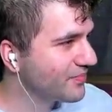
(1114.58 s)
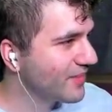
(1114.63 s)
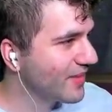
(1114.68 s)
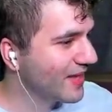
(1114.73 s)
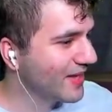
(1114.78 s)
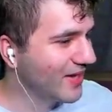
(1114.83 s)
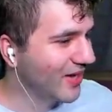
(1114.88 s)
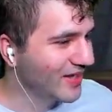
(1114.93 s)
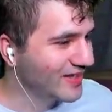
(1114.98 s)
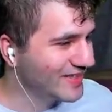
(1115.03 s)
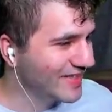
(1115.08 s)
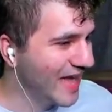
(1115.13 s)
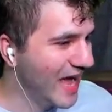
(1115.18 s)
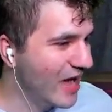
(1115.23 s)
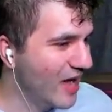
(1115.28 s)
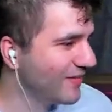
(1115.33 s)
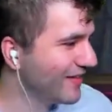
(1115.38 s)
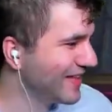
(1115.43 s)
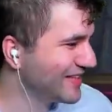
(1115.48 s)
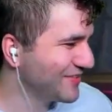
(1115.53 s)
Cut
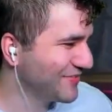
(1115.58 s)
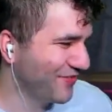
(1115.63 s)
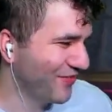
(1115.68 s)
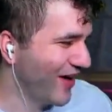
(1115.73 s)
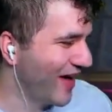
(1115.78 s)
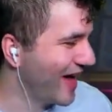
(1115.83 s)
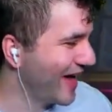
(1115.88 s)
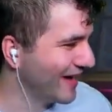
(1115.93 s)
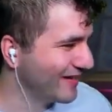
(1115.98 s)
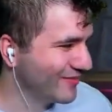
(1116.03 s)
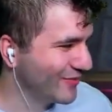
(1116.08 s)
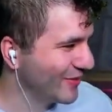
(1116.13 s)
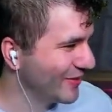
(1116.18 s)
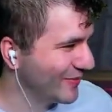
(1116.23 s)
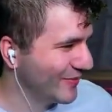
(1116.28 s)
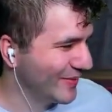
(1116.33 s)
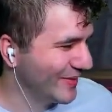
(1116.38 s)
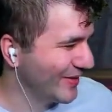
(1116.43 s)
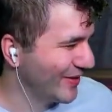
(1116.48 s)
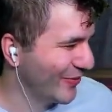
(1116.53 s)
down. That's fine.
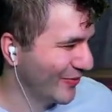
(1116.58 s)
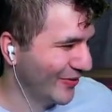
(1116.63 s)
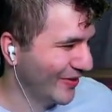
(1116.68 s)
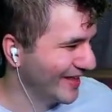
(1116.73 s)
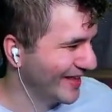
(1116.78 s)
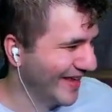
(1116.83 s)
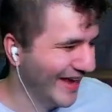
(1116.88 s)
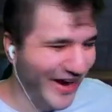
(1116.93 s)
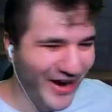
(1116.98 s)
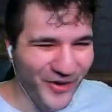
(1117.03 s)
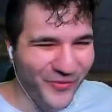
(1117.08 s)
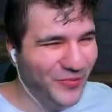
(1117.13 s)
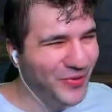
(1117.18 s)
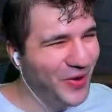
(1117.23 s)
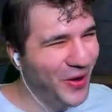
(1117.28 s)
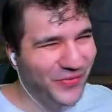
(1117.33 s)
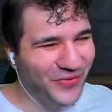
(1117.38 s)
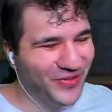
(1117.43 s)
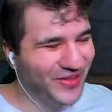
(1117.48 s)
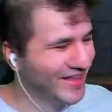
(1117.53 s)
We don't really care. We
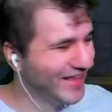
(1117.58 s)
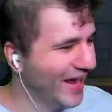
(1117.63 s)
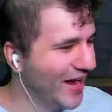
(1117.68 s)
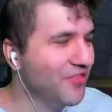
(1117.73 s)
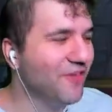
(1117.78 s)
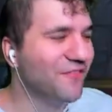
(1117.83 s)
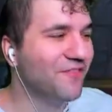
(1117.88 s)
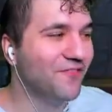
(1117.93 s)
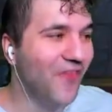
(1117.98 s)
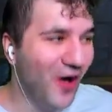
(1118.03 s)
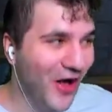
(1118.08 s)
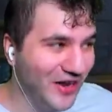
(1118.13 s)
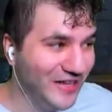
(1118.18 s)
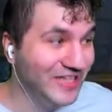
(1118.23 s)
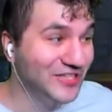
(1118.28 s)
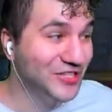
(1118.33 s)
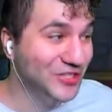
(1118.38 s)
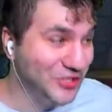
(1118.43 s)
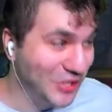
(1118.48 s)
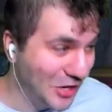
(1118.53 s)
don't really care. The fun
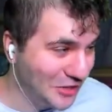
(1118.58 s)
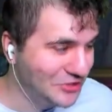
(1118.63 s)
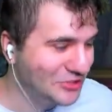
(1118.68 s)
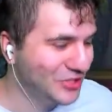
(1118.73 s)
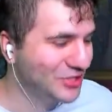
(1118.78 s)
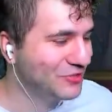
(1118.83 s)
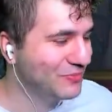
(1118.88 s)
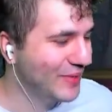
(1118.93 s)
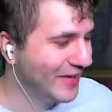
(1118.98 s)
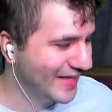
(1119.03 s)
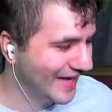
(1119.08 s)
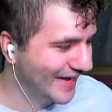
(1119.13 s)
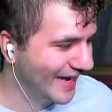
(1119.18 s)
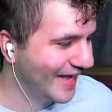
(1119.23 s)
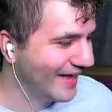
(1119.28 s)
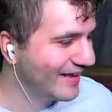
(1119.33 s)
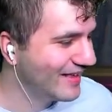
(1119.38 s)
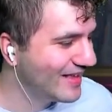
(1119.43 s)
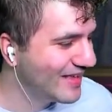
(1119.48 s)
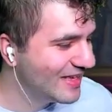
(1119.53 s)
is just the
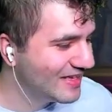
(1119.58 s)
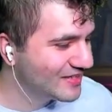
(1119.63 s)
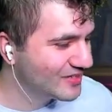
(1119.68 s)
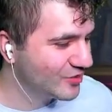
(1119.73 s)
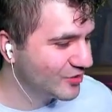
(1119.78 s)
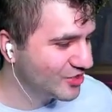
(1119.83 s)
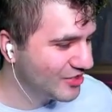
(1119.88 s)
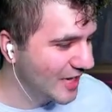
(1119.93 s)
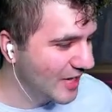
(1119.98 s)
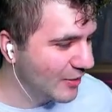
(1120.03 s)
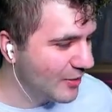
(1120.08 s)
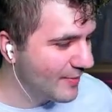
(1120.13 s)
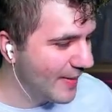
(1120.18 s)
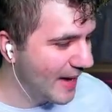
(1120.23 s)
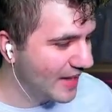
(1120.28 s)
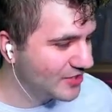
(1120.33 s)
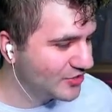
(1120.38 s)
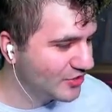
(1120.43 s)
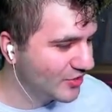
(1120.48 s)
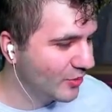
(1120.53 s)
beginning. So Shadowy
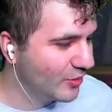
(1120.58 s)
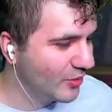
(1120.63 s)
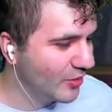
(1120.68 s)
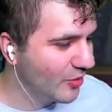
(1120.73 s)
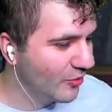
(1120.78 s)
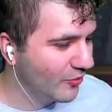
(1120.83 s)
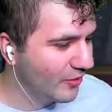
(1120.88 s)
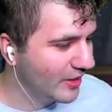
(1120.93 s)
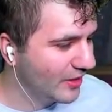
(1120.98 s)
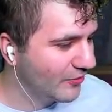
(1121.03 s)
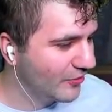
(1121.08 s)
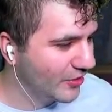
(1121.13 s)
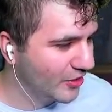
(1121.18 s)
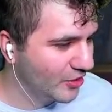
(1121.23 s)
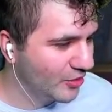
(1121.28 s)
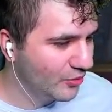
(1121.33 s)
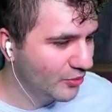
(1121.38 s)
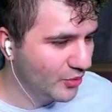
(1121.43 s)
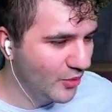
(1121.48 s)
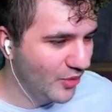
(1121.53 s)
Backstreet, we'll go rid of
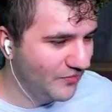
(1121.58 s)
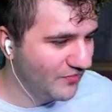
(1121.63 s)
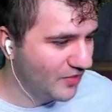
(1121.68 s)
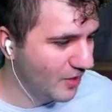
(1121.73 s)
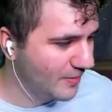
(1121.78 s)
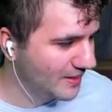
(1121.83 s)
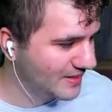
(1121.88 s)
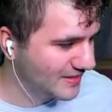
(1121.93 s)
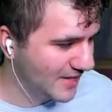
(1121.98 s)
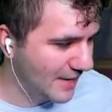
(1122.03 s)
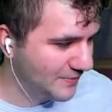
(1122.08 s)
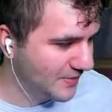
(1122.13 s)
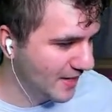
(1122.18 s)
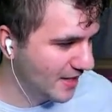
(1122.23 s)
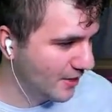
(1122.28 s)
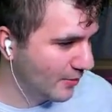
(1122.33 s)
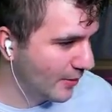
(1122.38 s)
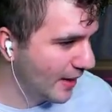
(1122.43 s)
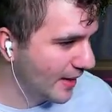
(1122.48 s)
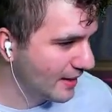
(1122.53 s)
you. You have to come in tapped
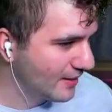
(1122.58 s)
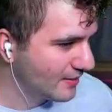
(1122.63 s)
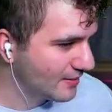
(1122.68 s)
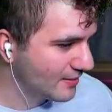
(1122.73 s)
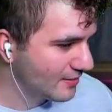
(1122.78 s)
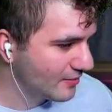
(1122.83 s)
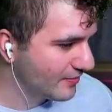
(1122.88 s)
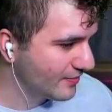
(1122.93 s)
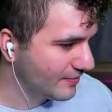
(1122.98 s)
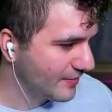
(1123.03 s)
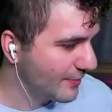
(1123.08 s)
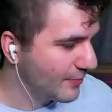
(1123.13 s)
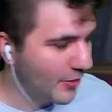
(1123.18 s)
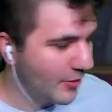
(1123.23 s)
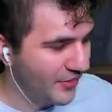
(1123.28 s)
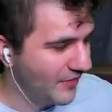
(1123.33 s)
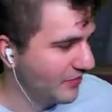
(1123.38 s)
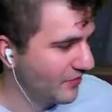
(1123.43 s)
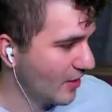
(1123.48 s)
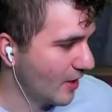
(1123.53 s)
anyway. They both
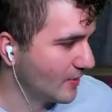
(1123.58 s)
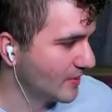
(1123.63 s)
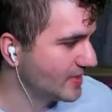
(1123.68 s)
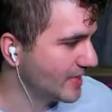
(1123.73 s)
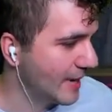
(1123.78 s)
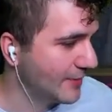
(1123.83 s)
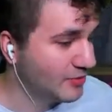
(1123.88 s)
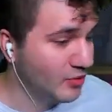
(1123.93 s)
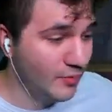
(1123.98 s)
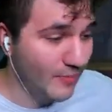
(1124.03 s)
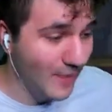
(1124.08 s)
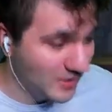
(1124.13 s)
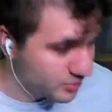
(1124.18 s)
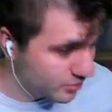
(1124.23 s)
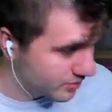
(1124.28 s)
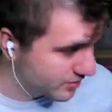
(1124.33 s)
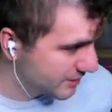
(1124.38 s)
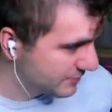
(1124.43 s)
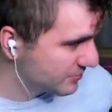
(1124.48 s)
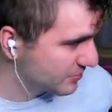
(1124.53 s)
have to come in tapped, so we might as well
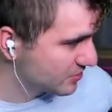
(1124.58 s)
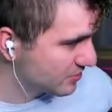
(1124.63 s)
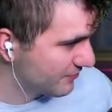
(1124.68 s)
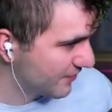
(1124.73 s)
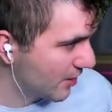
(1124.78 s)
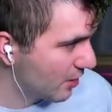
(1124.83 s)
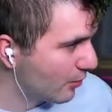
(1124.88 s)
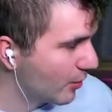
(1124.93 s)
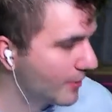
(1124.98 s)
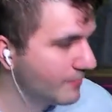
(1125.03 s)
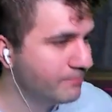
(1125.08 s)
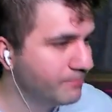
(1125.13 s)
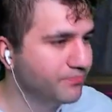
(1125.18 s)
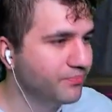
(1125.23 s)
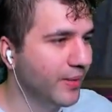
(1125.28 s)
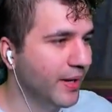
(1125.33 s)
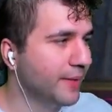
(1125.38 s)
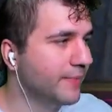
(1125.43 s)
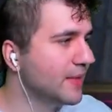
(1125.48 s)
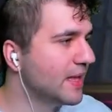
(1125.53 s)
keep the Surveil one.
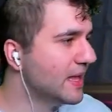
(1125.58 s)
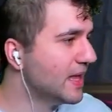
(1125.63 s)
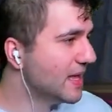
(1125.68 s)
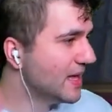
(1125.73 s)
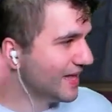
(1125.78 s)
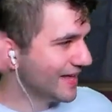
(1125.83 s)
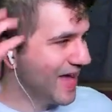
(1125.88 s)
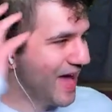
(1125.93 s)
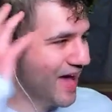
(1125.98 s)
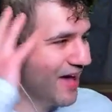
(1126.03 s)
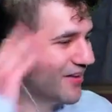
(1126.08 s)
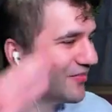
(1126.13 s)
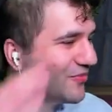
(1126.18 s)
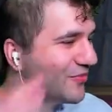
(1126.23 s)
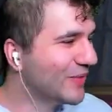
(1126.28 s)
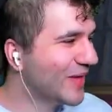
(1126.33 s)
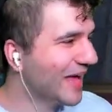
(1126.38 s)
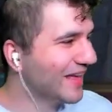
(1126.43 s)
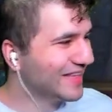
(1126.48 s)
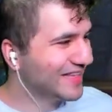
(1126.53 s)
But yeah, we
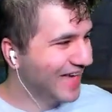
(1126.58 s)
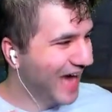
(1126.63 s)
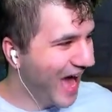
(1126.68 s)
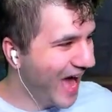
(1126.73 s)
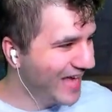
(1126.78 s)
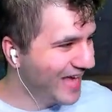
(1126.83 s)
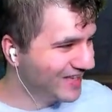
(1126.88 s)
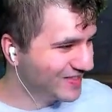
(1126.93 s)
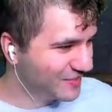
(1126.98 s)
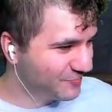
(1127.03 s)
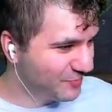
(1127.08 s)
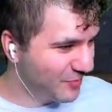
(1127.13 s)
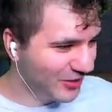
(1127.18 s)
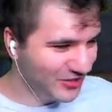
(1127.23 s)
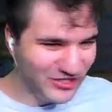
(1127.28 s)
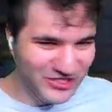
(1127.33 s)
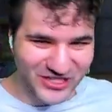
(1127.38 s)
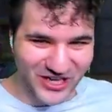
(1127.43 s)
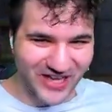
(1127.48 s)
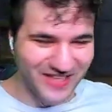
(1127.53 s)
got Kaya,
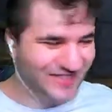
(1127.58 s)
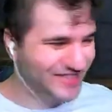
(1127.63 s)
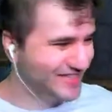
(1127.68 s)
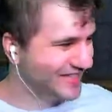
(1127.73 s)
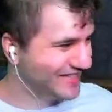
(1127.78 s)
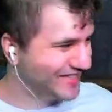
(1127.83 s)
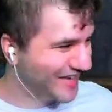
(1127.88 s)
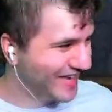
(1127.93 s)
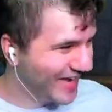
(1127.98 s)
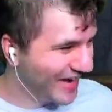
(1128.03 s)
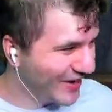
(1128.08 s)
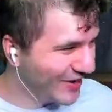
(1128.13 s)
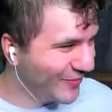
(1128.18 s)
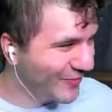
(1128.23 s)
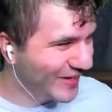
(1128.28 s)
Spear's Justice. Here we